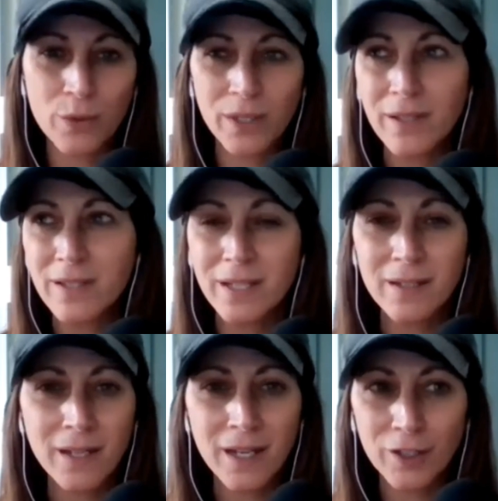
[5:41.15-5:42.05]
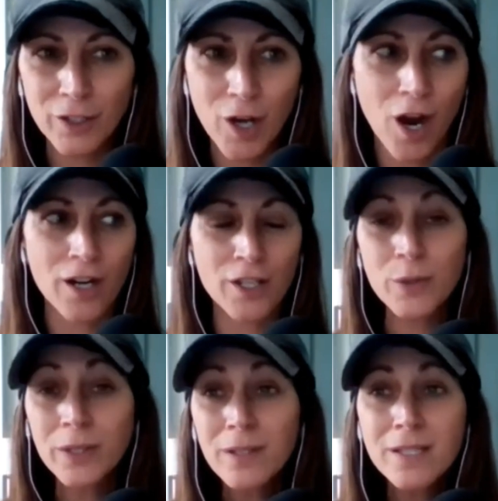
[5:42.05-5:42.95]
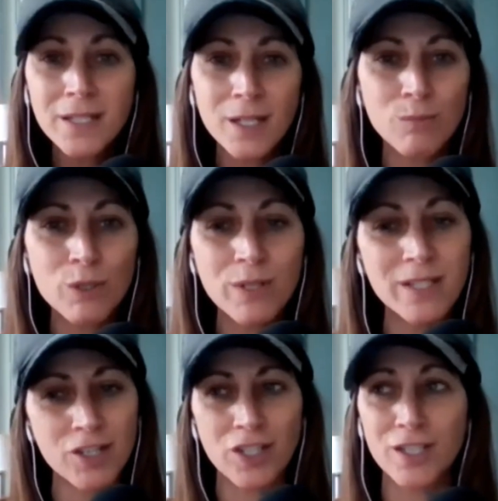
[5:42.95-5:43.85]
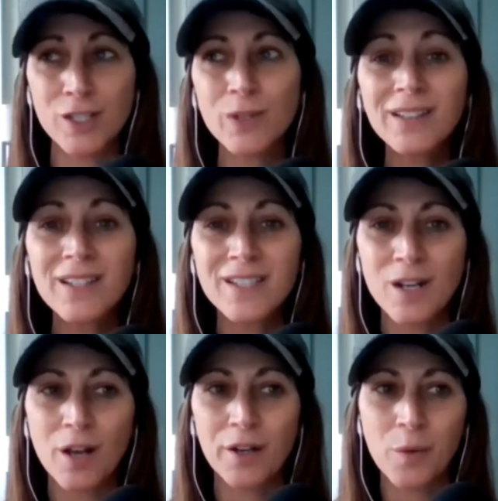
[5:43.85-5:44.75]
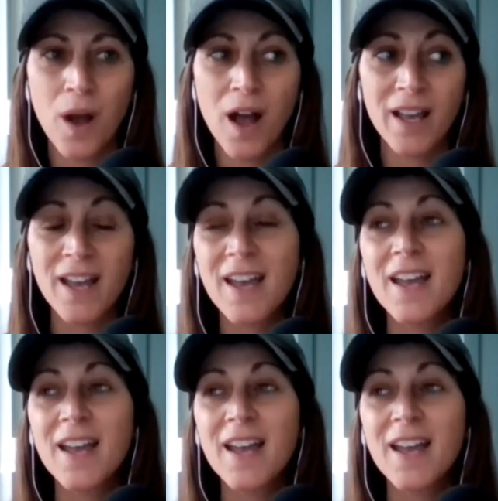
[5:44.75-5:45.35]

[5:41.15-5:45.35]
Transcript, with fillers: You can listen in your car. You can listen in between sessions. You can listen on a walk.